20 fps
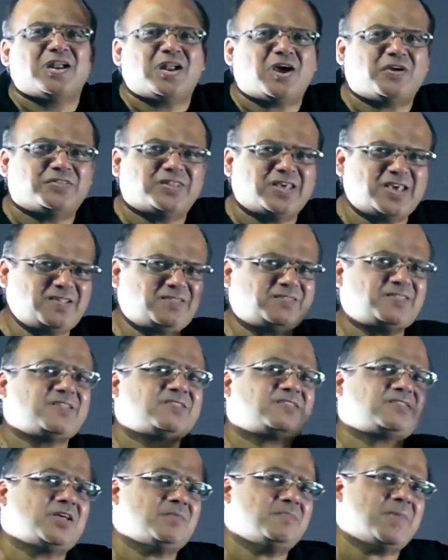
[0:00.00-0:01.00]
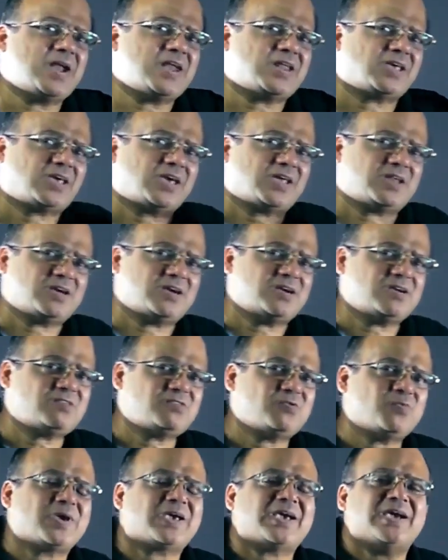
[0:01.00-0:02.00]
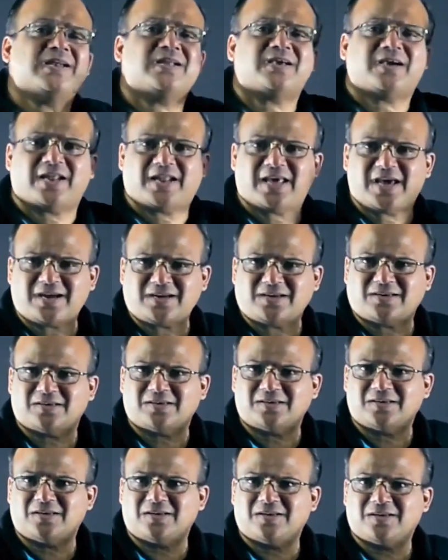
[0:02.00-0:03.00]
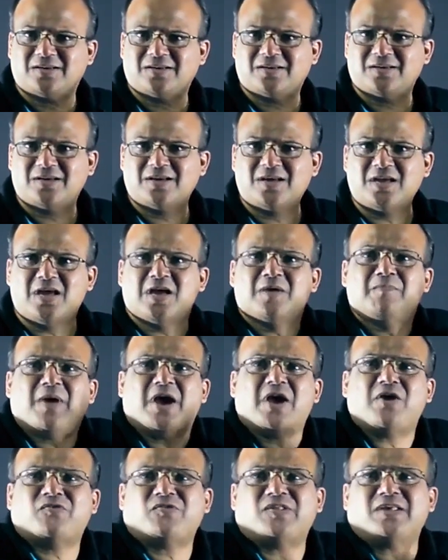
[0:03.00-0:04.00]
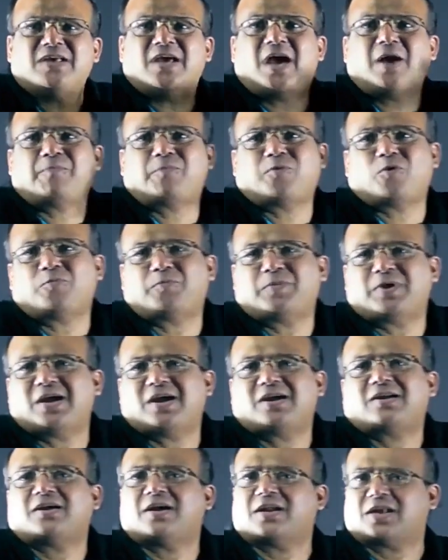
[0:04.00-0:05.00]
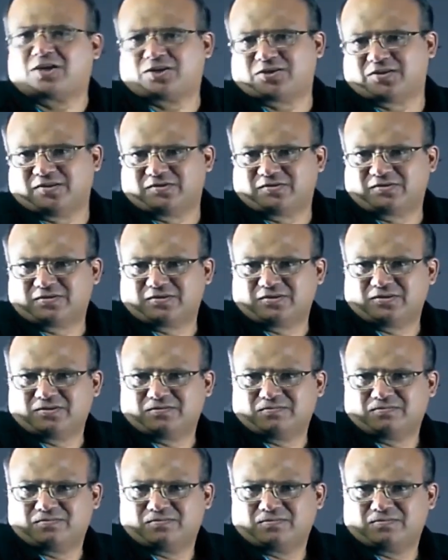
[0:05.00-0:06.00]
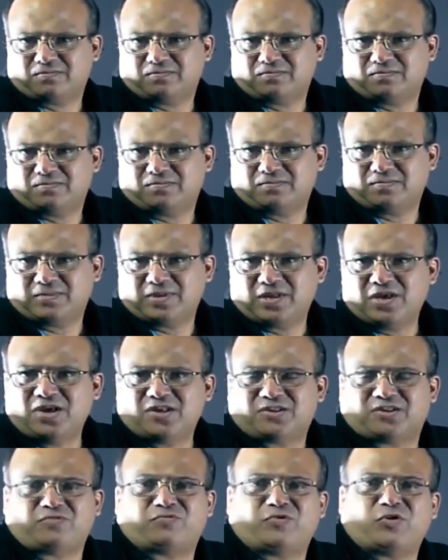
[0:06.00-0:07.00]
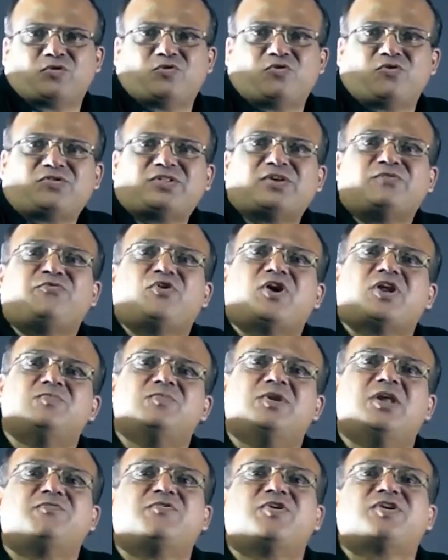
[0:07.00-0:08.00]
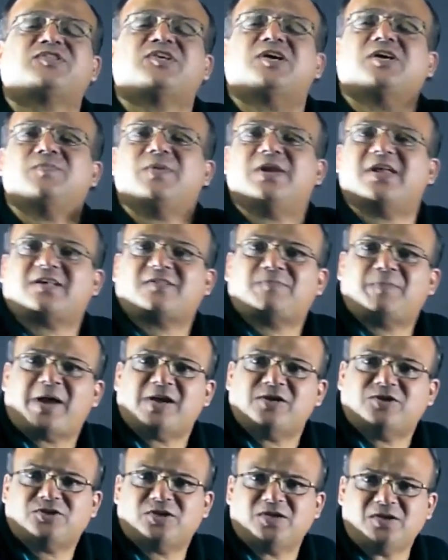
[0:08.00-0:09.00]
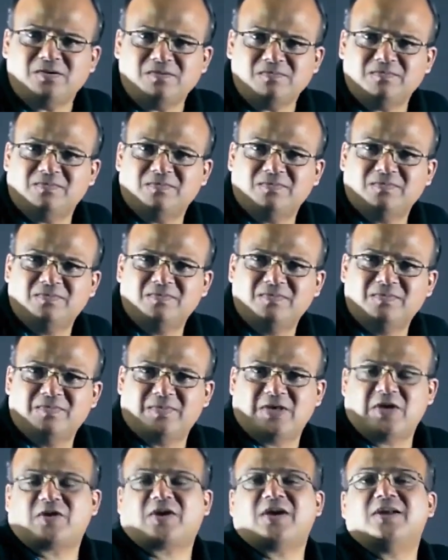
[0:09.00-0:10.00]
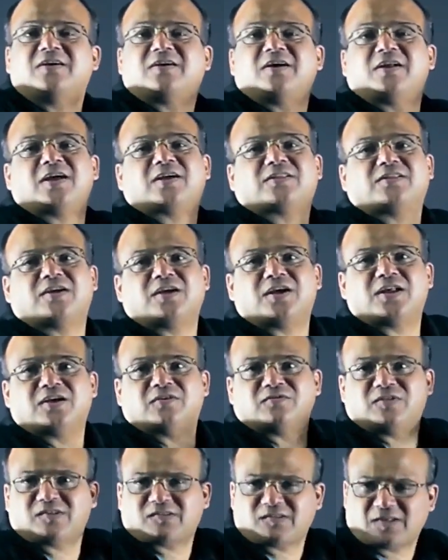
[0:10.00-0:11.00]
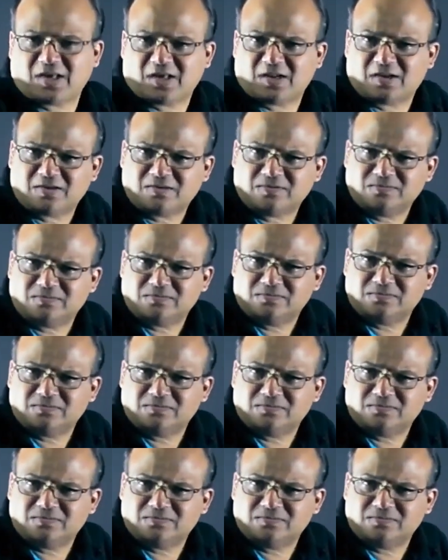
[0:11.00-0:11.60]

Now these systematic errors we can correct by using appropriate corrections. So if you use the formula for thermal expansion, you can correct the reading of the scale.